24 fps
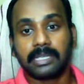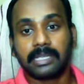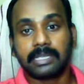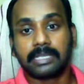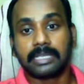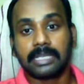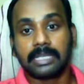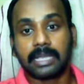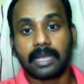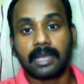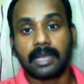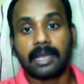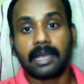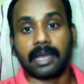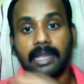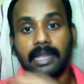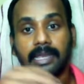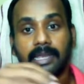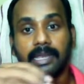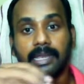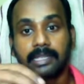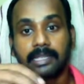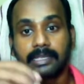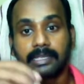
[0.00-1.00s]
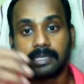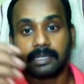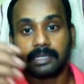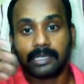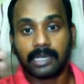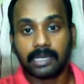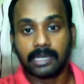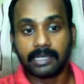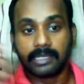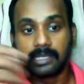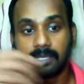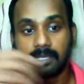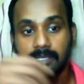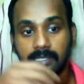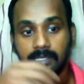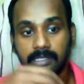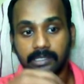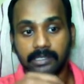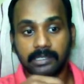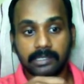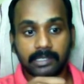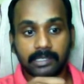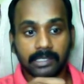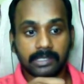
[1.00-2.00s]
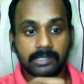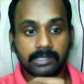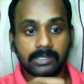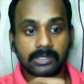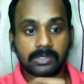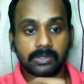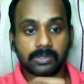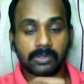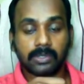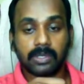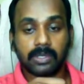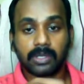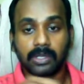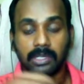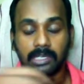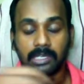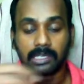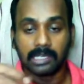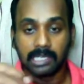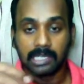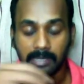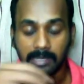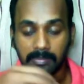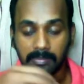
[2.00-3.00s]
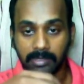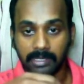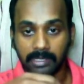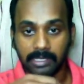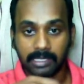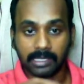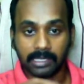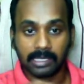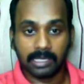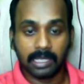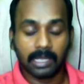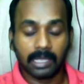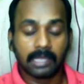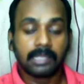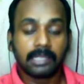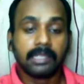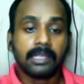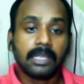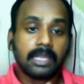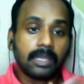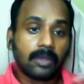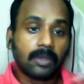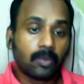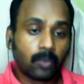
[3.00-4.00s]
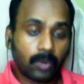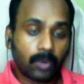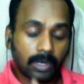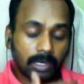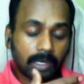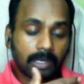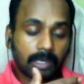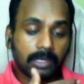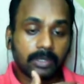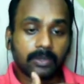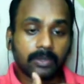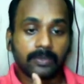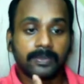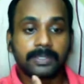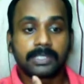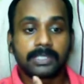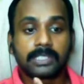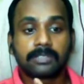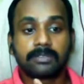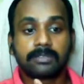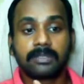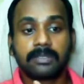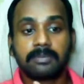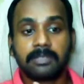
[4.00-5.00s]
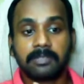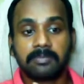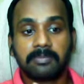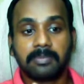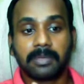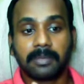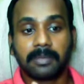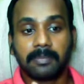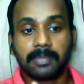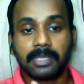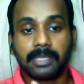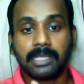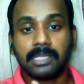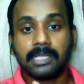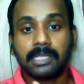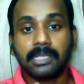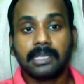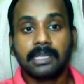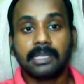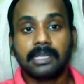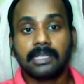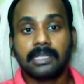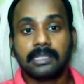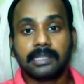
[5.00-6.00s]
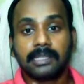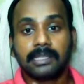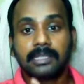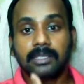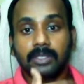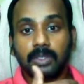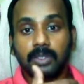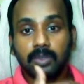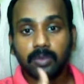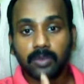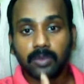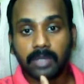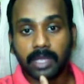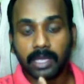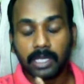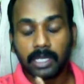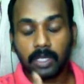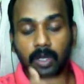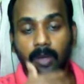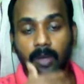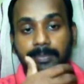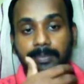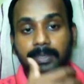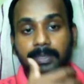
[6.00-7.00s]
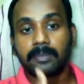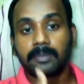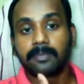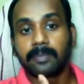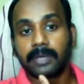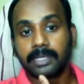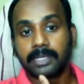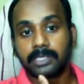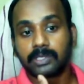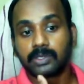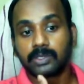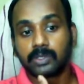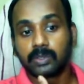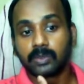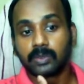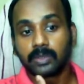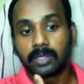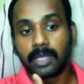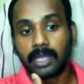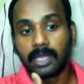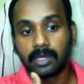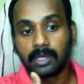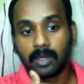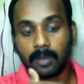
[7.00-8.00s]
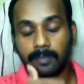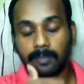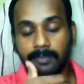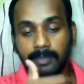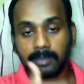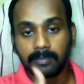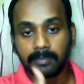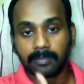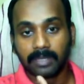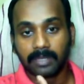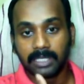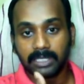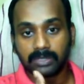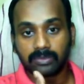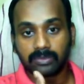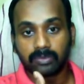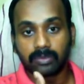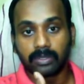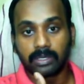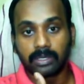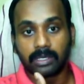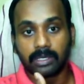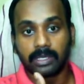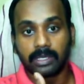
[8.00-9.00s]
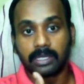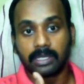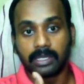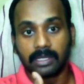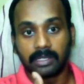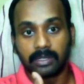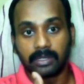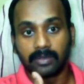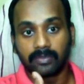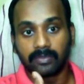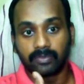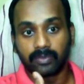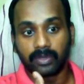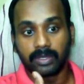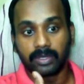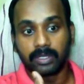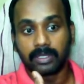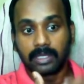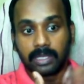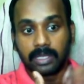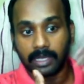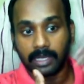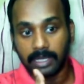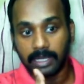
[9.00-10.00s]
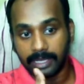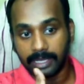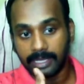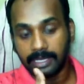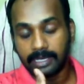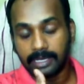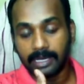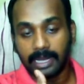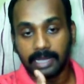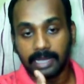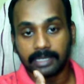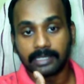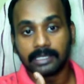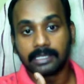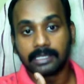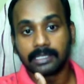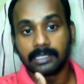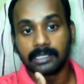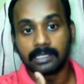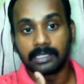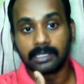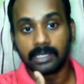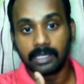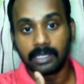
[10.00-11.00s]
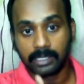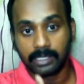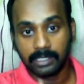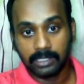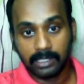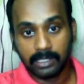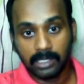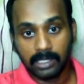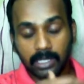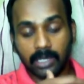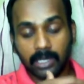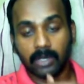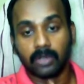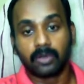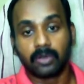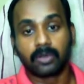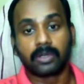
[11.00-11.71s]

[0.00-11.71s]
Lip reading: area or like a dental studio in nearby area, whichever it may be, you can optimize for the higher ranking in